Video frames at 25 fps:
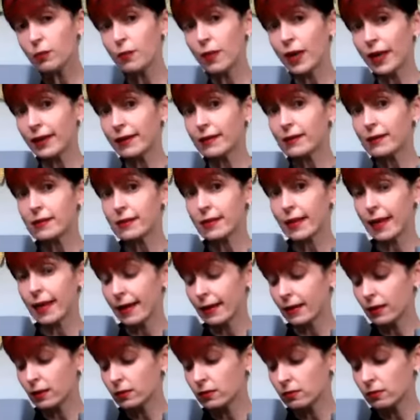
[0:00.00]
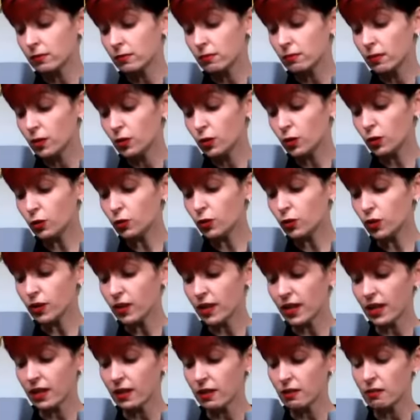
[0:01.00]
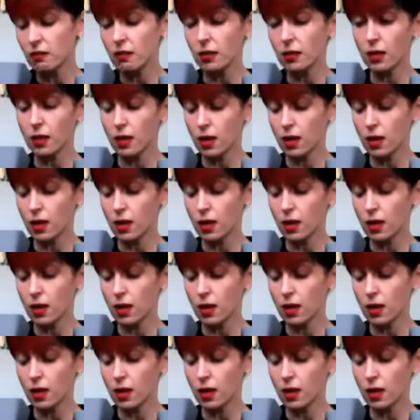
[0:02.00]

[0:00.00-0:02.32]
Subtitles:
could make a scale. You could get